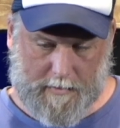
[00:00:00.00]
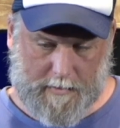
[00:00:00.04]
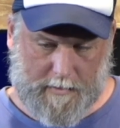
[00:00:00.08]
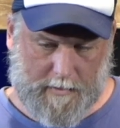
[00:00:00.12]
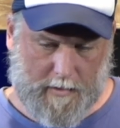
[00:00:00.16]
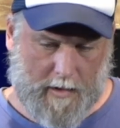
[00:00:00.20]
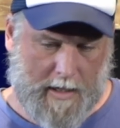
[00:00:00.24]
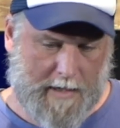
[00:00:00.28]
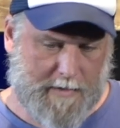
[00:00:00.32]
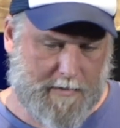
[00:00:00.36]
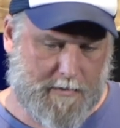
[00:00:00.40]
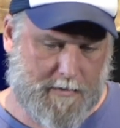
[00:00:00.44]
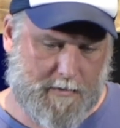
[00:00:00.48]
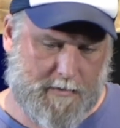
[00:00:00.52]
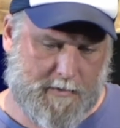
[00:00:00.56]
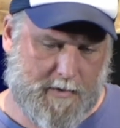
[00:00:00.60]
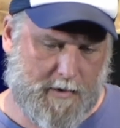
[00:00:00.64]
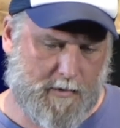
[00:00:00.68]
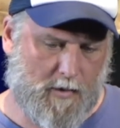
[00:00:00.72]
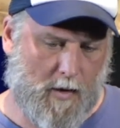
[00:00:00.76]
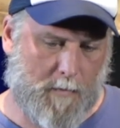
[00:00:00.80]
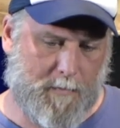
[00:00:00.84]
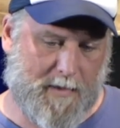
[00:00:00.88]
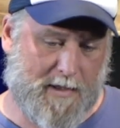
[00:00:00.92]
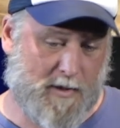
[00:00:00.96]
like to
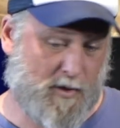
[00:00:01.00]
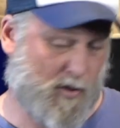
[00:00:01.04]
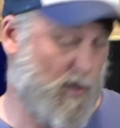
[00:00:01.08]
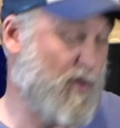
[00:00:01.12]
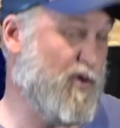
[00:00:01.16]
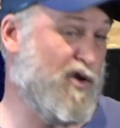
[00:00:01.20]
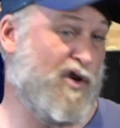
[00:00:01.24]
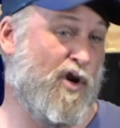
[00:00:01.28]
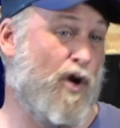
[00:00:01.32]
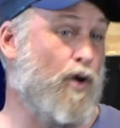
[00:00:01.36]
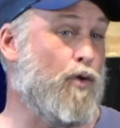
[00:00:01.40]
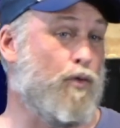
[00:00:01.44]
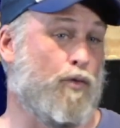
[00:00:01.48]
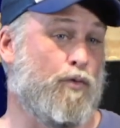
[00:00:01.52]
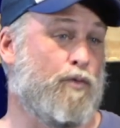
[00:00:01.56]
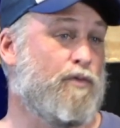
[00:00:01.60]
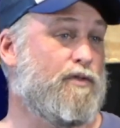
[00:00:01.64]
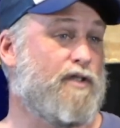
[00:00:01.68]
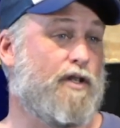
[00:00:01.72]
not be too cool